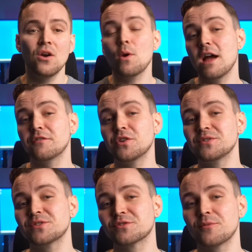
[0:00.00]
We have
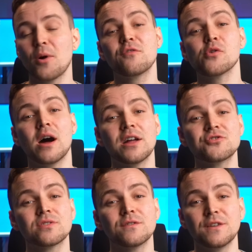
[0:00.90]
users from over
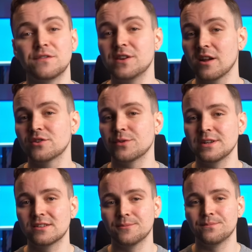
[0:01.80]
150
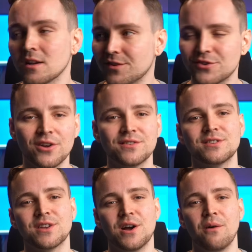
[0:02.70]
countries, so
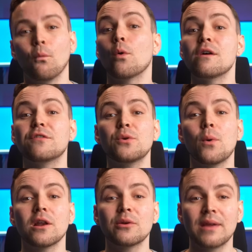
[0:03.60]
chances are, wherever you
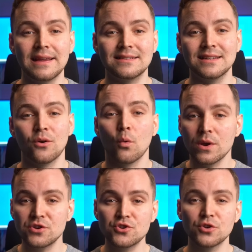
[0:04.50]
are located,
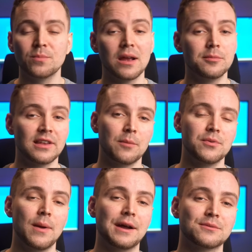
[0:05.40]
we should be able to help
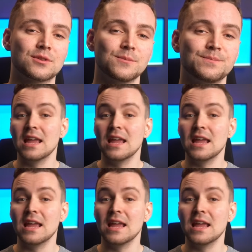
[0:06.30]
you out.